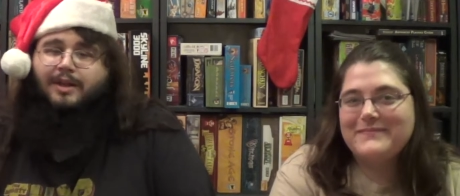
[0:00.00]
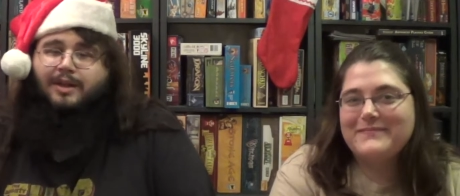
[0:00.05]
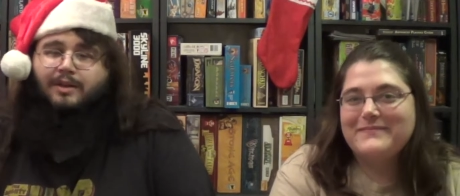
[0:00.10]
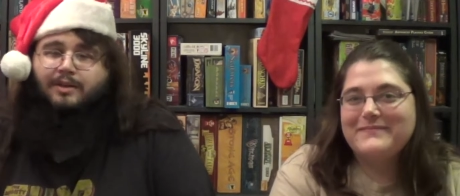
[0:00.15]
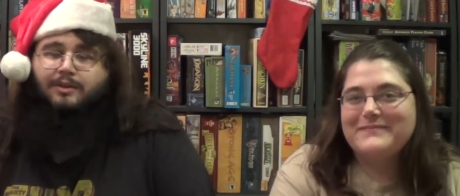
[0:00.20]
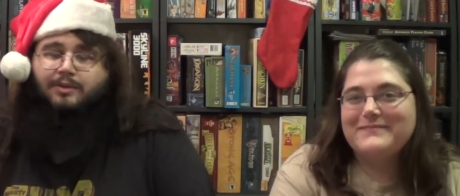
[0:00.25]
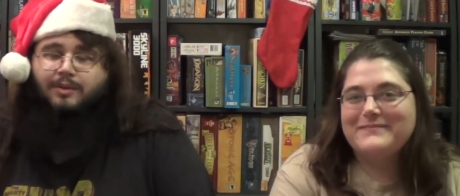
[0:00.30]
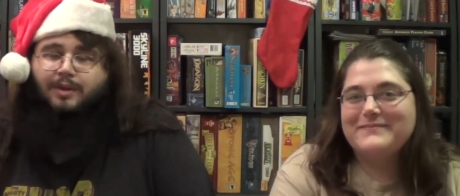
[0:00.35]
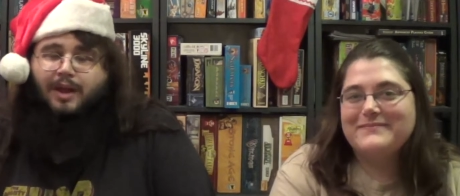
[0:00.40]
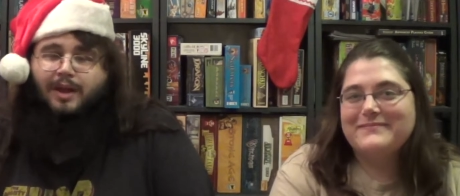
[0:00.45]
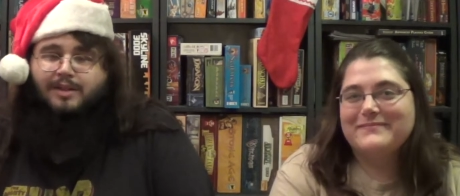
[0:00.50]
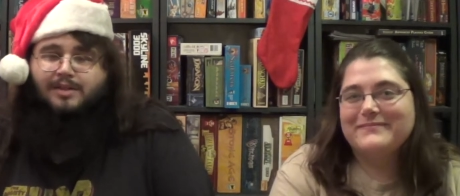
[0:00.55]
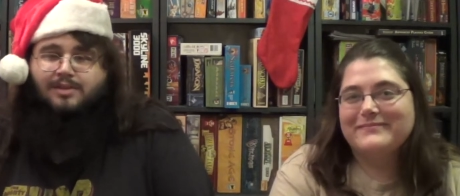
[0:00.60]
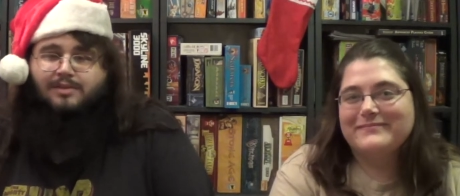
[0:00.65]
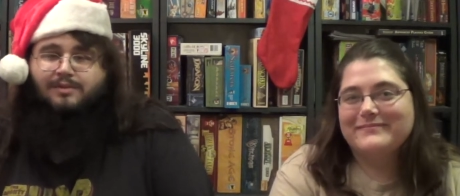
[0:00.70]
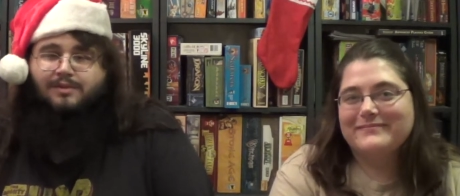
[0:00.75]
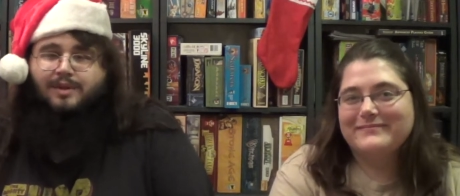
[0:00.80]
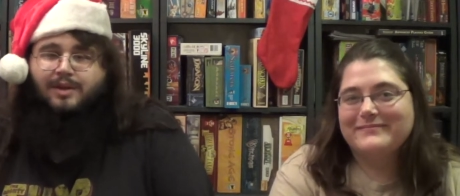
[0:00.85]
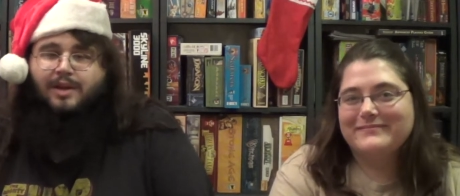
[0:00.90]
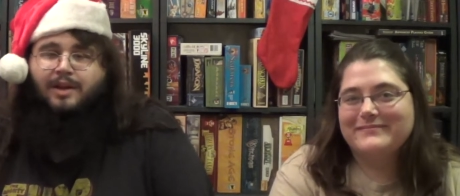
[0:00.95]
Speaker 1: they do lots
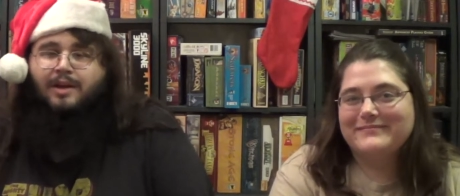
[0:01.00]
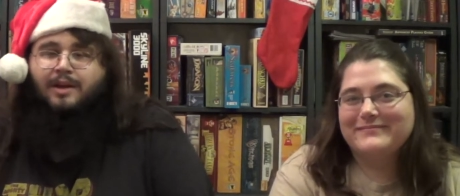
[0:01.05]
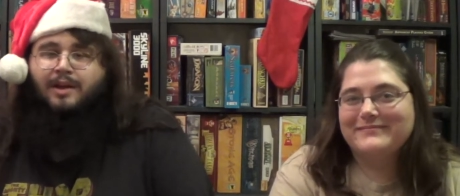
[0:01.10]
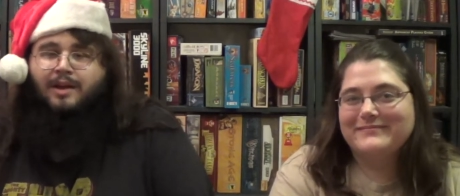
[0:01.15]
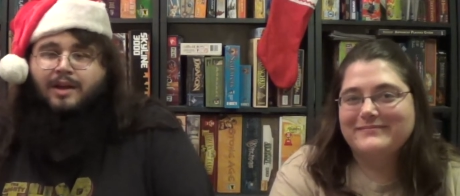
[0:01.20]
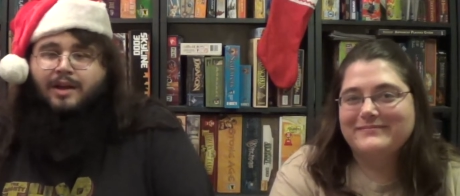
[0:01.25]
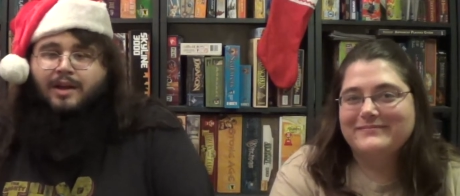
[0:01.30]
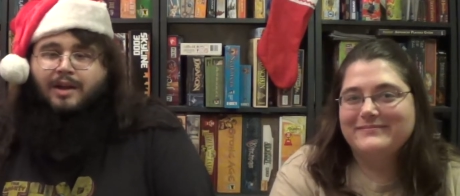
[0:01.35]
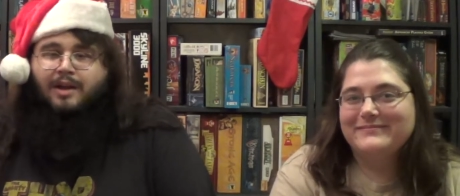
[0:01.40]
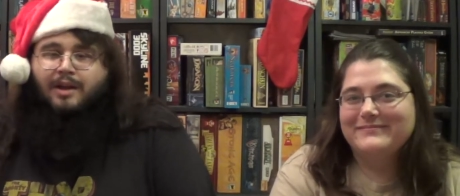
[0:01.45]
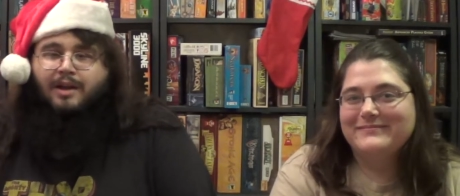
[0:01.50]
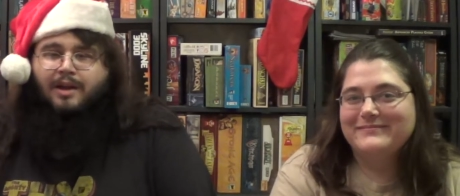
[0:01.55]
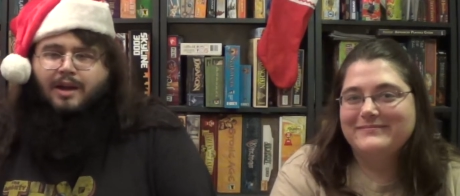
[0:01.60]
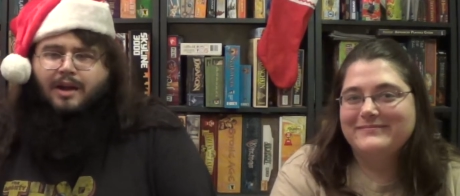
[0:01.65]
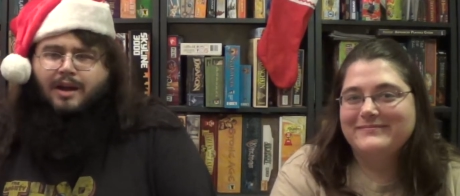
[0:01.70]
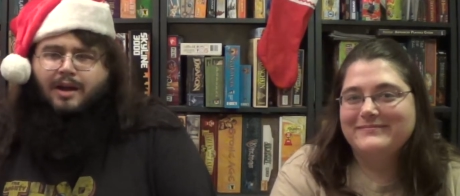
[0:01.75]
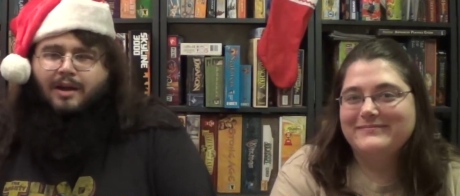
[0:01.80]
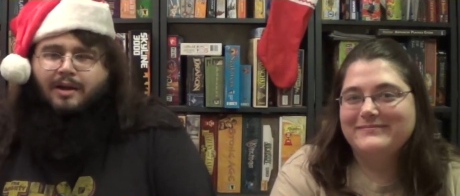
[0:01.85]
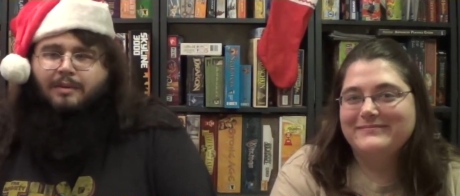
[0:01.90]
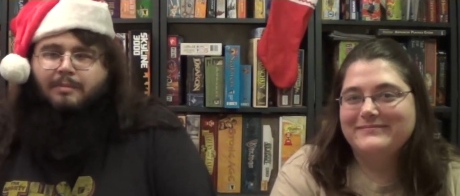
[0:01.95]
of
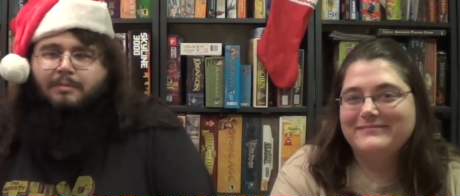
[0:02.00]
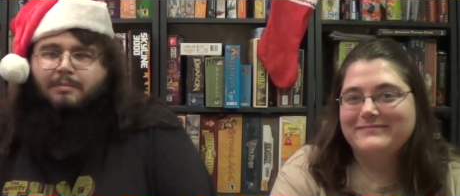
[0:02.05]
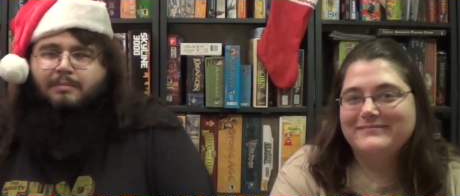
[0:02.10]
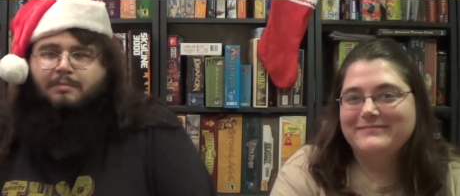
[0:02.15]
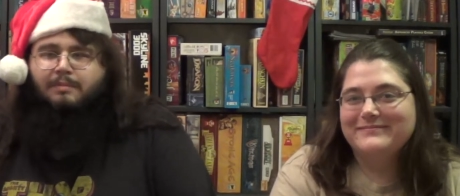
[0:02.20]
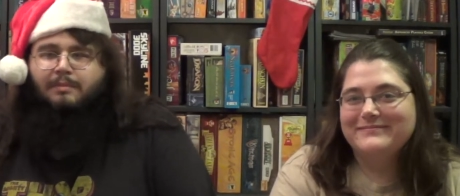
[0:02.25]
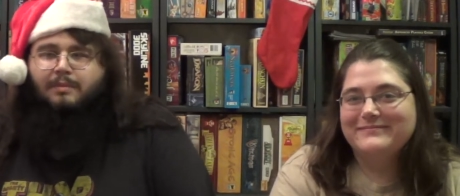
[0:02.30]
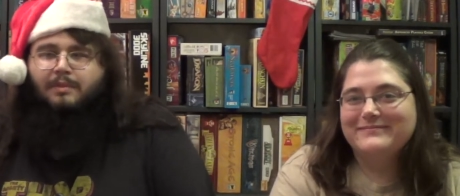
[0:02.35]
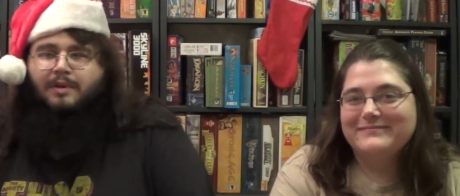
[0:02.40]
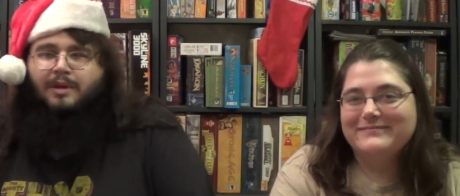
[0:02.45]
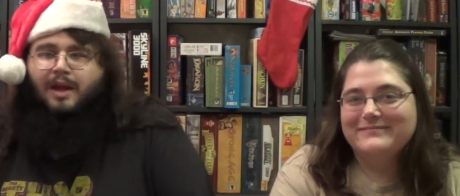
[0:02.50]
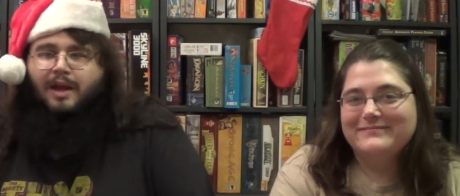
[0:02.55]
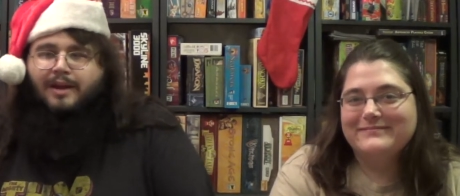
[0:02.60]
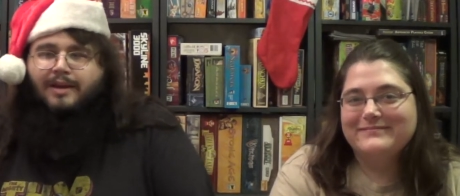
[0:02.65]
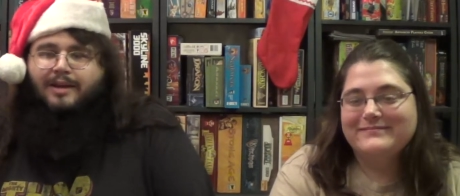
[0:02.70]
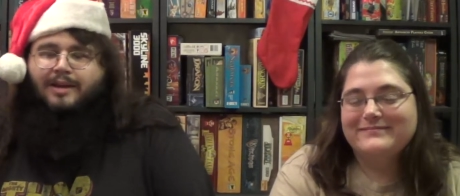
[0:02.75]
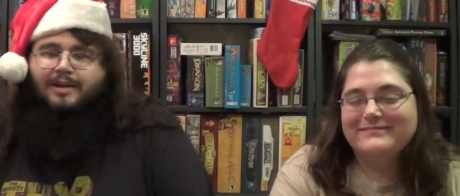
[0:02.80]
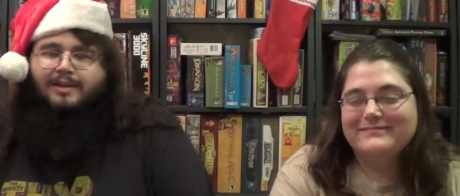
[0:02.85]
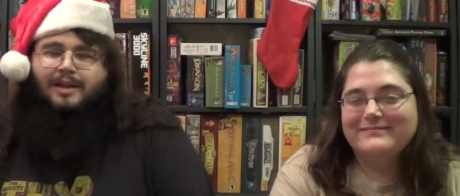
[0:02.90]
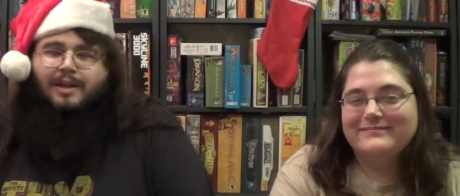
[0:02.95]
I
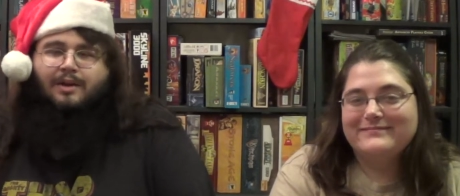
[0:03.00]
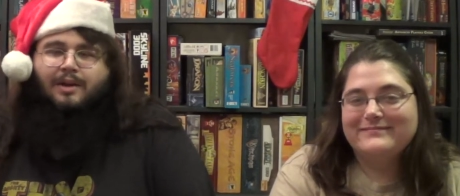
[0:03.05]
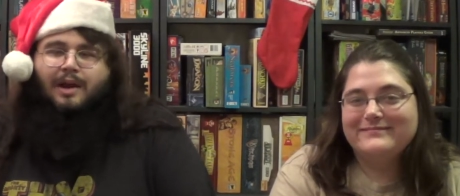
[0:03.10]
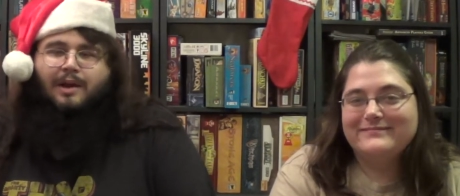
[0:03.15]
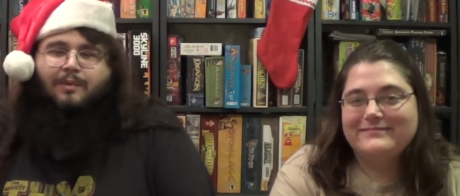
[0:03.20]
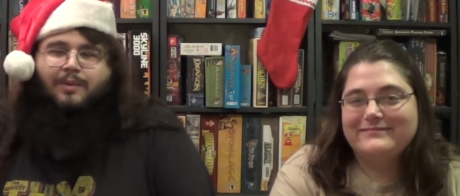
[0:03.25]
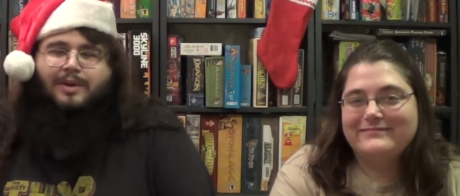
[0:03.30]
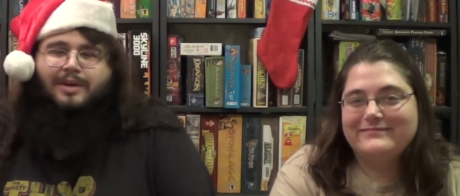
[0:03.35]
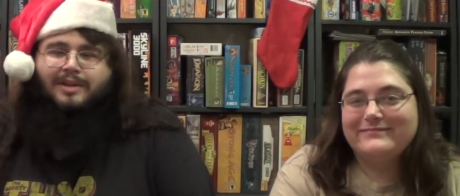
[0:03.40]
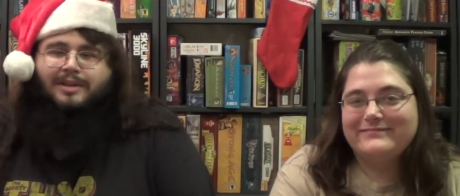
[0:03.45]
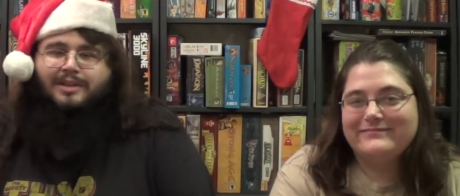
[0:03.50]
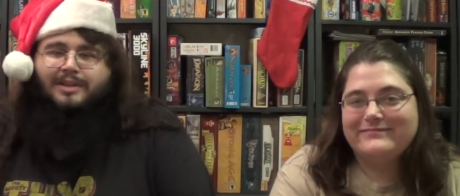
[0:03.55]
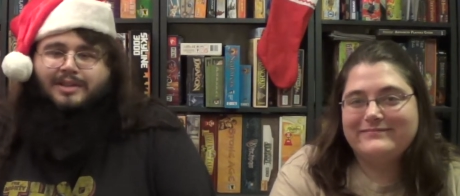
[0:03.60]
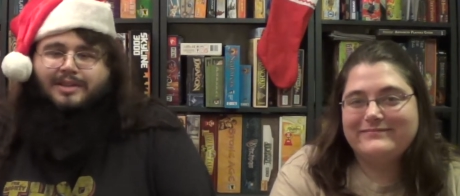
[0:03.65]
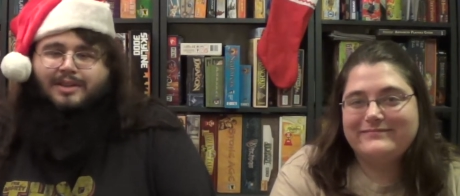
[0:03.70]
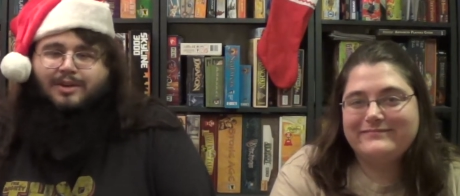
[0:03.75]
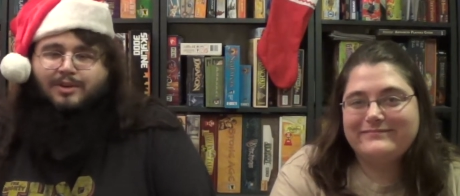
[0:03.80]
wouldn't